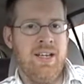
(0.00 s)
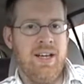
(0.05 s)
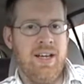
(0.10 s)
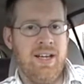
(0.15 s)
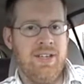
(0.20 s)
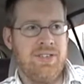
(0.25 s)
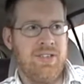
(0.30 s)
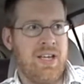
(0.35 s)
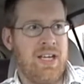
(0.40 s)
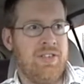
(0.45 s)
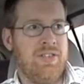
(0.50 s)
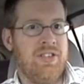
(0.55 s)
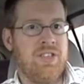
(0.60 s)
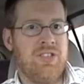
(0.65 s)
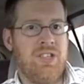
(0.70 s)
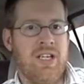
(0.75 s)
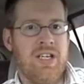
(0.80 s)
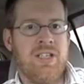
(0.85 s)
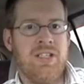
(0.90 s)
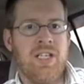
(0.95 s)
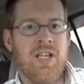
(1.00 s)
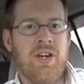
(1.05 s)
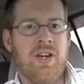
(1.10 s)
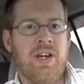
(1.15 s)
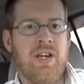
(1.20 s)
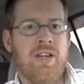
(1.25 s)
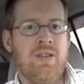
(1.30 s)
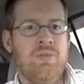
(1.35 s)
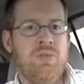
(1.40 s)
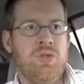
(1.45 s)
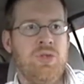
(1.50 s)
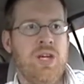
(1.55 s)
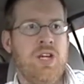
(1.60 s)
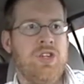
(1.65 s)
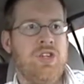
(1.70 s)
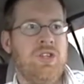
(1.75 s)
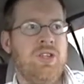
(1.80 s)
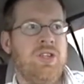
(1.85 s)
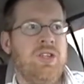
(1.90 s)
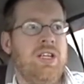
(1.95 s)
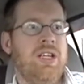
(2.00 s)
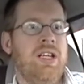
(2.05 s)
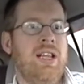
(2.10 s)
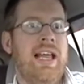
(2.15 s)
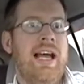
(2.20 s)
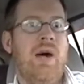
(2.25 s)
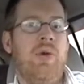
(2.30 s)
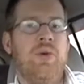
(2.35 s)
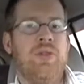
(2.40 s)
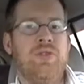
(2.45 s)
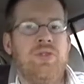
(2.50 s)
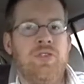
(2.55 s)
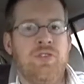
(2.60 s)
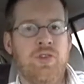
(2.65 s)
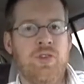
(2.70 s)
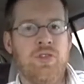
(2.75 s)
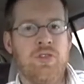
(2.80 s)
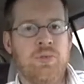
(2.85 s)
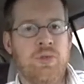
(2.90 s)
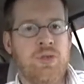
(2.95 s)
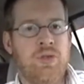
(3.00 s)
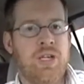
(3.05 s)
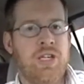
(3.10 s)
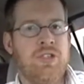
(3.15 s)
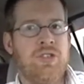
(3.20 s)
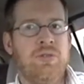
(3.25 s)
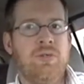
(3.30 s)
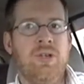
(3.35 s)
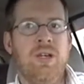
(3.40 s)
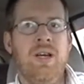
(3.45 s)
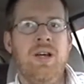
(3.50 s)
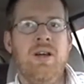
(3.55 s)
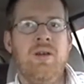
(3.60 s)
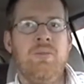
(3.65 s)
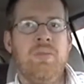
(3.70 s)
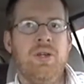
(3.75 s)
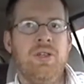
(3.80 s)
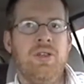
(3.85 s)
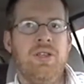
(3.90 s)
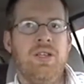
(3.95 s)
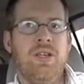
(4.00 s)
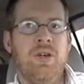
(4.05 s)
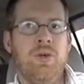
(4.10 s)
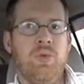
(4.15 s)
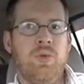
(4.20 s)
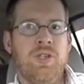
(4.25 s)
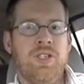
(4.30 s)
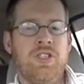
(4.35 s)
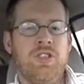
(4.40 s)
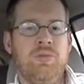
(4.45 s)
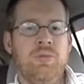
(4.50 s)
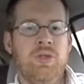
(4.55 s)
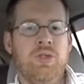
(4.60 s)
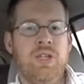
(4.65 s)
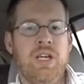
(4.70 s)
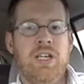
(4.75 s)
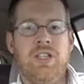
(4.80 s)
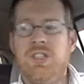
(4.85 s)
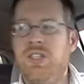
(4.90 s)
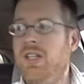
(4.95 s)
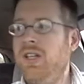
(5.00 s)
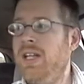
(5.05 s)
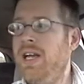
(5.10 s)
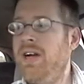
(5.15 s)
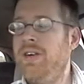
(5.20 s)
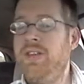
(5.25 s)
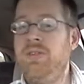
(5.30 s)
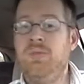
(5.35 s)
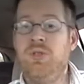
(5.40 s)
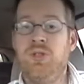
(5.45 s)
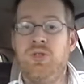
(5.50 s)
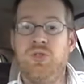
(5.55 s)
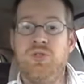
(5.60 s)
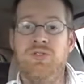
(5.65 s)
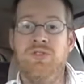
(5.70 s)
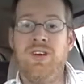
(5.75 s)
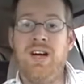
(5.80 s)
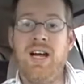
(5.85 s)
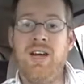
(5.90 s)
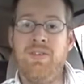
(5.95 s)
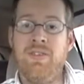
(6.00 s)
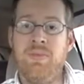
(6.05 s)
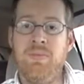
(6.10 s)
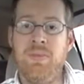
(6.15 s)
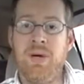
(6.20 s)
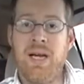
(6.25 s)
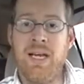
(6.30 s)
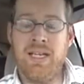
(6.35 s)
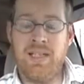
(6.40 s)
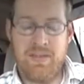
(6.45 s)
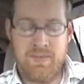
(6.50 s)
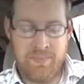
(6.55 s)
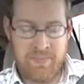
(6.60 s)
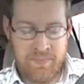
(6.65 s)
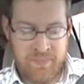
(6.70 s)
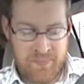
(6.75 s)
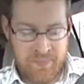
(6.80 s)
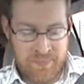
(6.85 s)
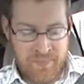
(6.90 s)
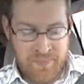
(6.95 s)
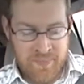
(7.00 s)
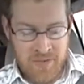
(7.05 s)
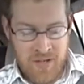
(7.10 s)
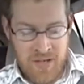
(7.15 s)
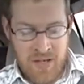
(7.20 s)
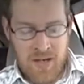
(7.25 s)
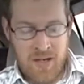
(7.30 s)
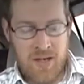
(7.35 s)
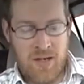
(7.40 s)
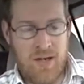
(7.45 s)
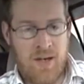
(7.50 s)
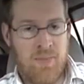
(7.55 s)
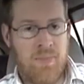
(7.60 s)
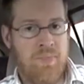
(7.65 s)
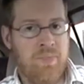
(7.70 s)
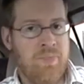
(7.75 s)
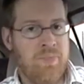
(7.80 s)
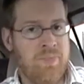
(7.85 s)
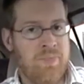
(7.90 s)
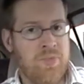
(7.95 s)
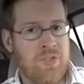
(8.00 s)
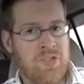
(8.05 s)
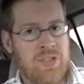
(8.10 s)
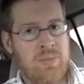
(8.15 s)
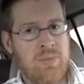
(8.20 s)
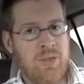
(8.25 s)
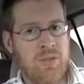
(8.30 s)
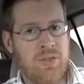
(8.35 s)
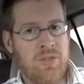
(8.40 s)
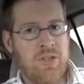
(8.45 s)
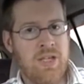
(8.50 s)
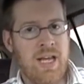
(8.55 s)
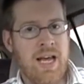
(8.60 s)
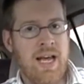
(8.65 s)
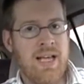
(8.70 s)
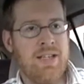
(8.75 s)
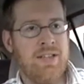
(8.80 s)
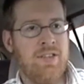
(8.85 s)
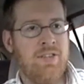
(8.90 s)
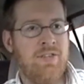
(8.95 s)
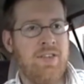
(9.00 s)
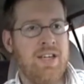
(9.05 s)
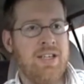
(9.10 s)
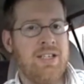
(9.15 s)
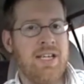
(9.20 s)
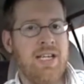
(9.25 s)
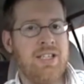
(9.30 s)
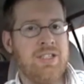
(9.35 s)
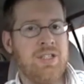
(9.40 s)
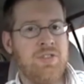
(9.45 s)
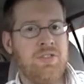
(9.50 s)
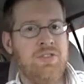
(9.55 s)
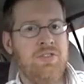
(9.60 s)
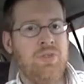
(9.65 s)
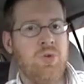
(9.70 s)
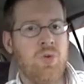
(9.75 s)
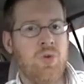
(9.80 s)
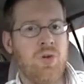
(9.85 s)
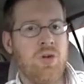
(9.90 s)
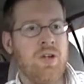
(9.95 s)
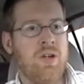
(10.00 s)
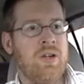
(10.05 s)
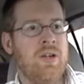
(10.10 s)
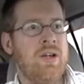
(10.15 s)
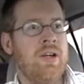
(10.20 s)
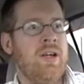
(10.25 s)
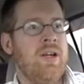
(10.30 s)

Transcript: as a kind of a secondary mutation and the allowance for further mutation. But the original mutation allowed him to survive the bite. Um, similar to that, the Fantastic Four.